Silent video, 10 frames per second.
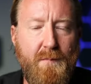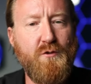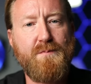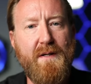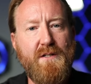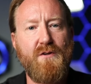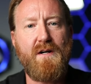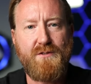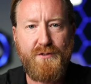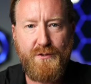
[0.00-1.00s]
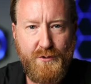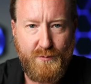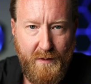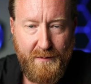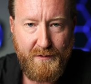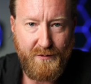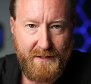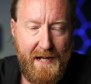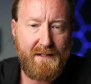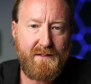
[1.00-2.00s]
Most men try to seduce women through
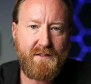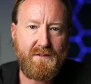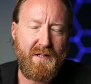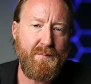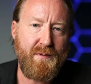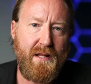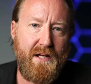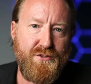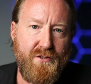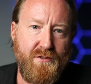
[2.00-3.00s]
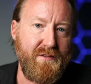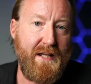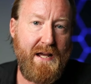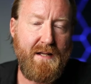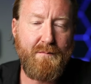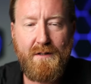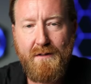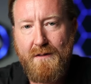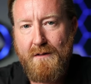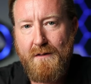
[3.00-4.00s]
tactics, manipulation, game,
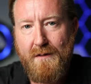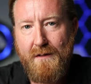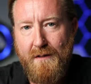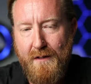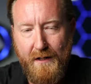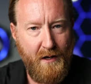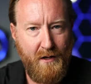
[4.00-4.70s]
and